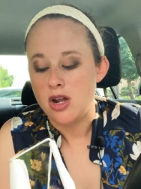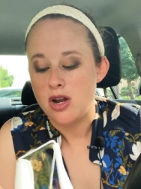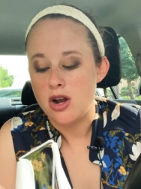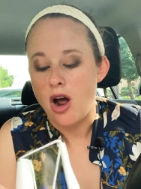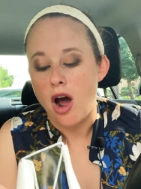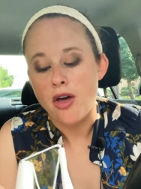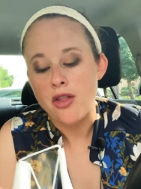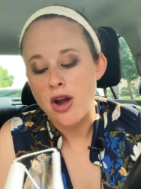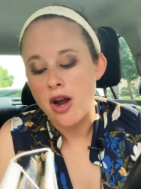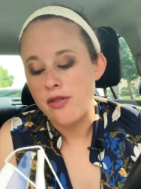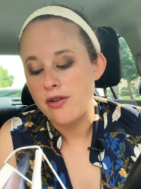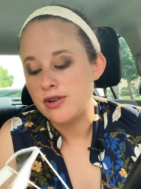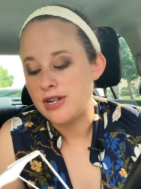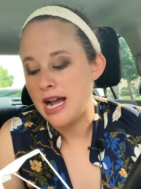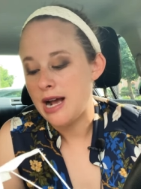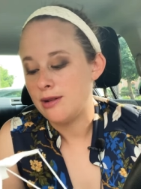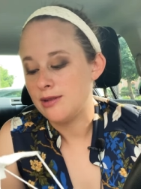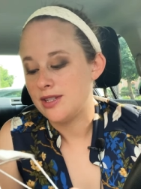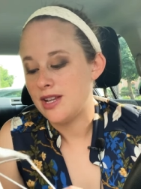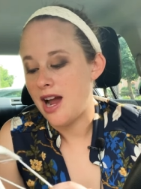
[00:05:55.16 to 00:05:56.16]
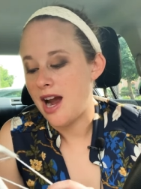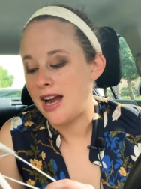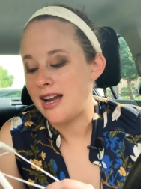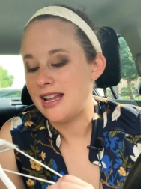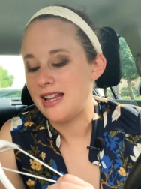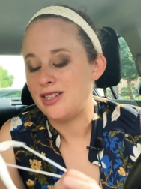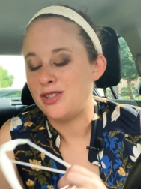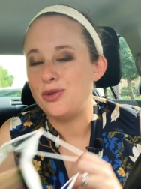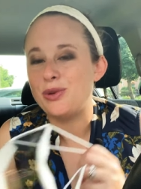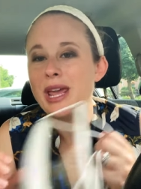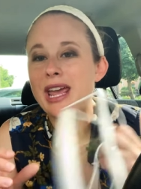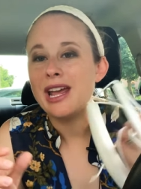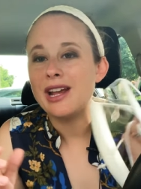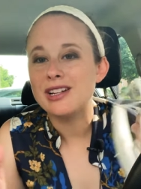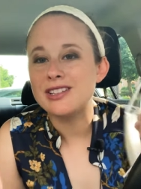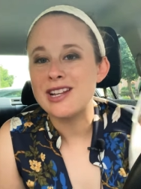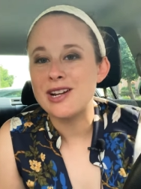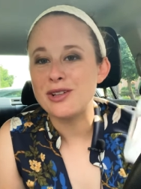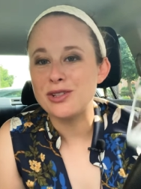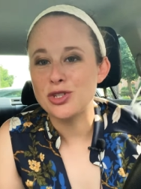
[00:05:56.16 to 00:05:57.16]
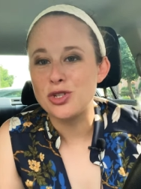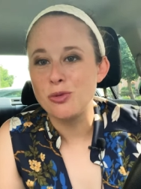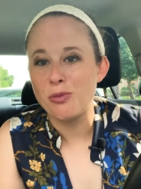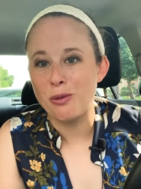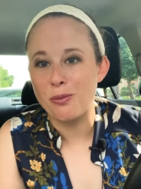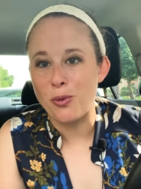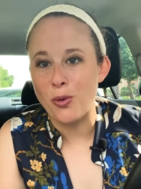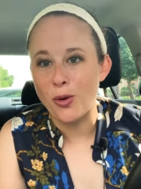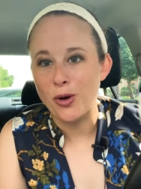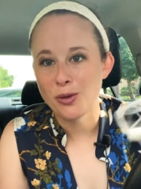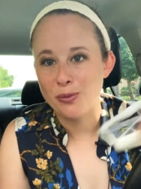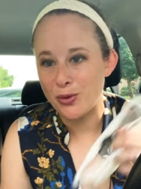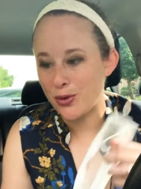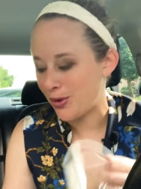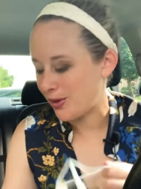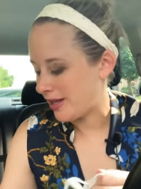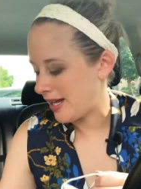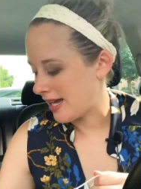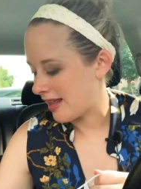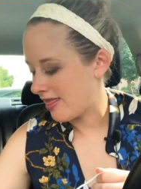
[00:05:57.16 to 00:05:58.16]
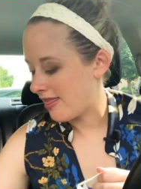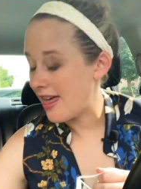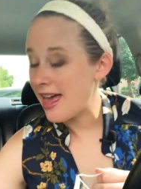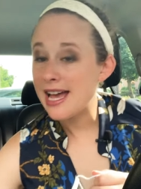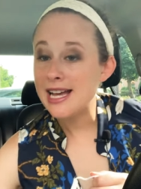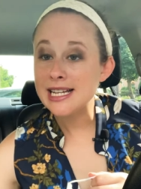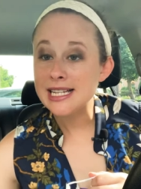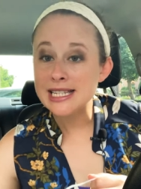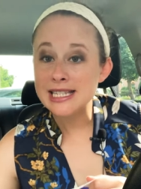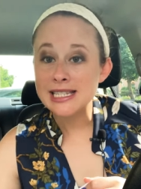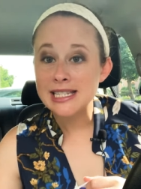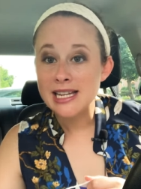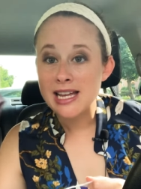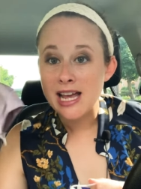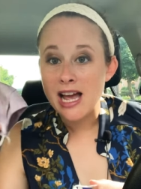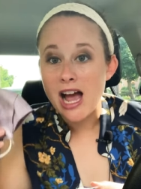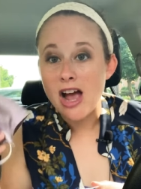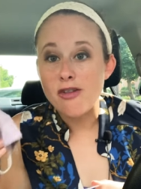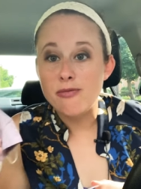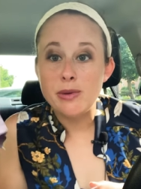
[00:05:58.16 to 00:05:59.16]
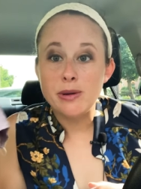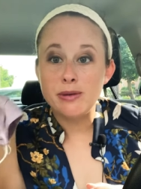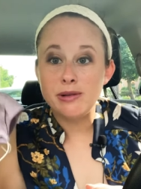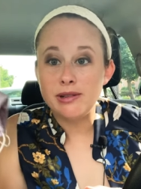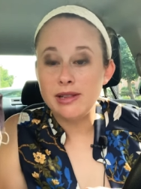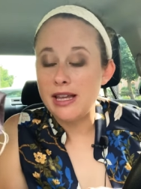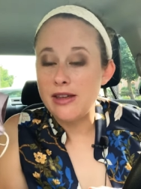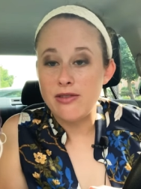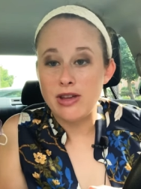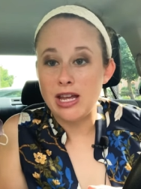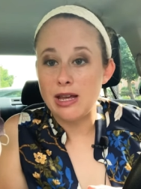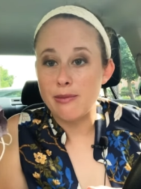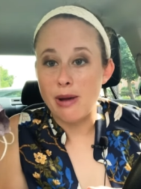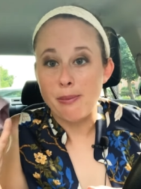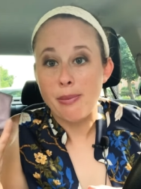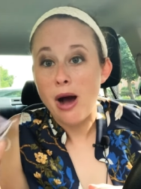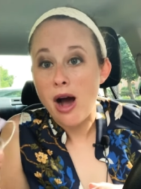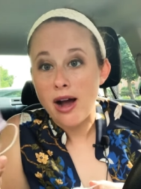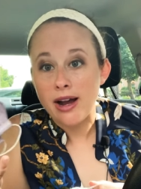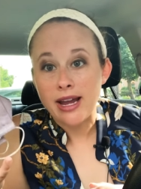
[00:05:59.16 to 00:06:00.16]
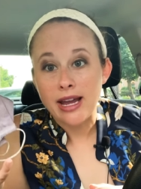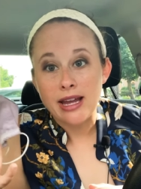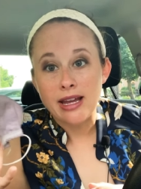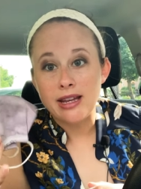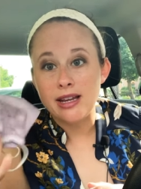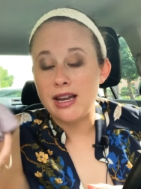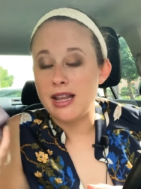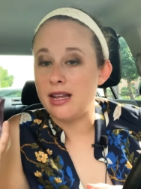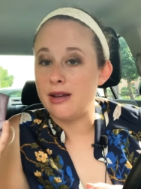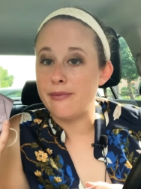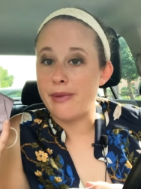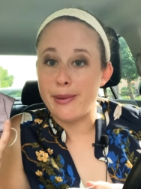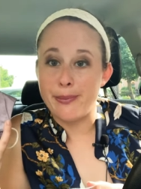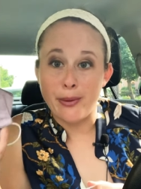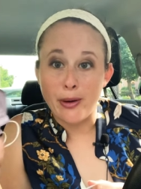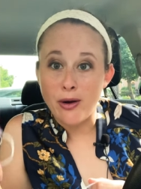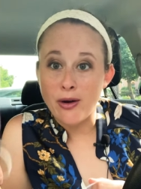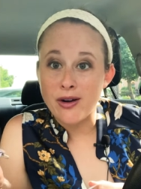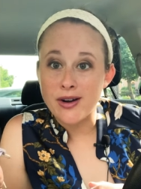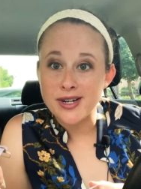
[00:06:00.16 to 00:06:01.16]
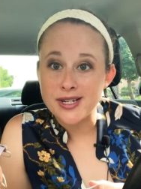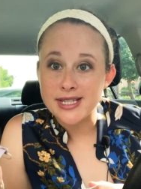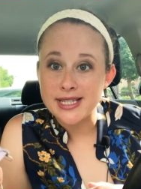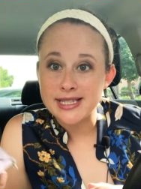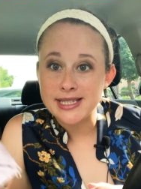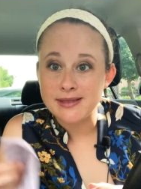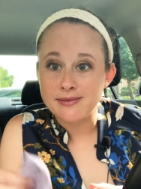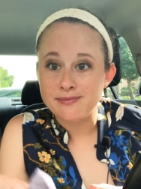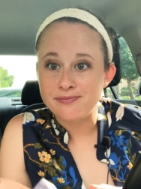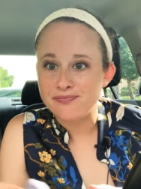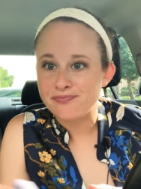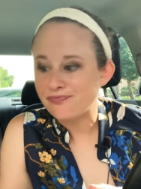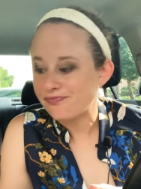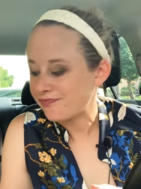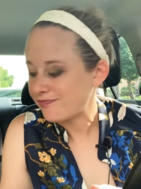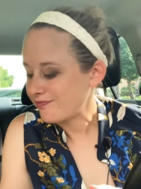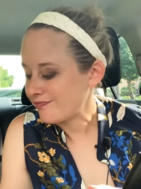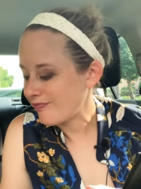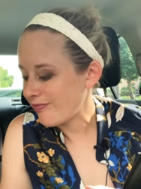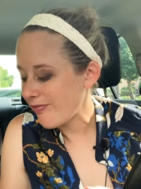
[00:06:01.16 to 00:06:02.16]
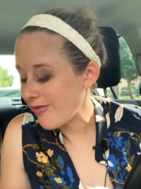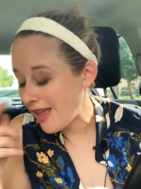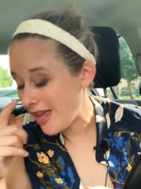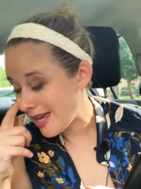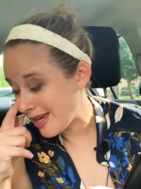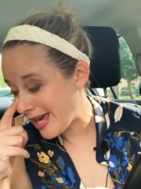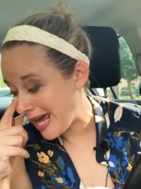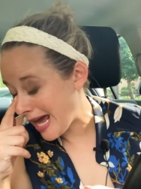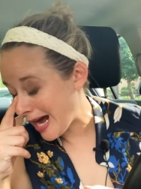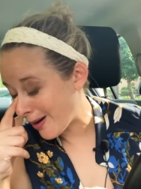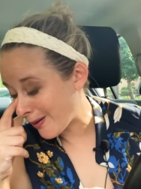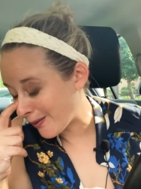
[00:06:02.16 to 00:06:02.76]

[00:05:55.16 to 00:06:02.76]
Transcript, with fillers: another downside is you can't, it's not super portable. Like this, I've been leaving in my pocket, in my purse. Can't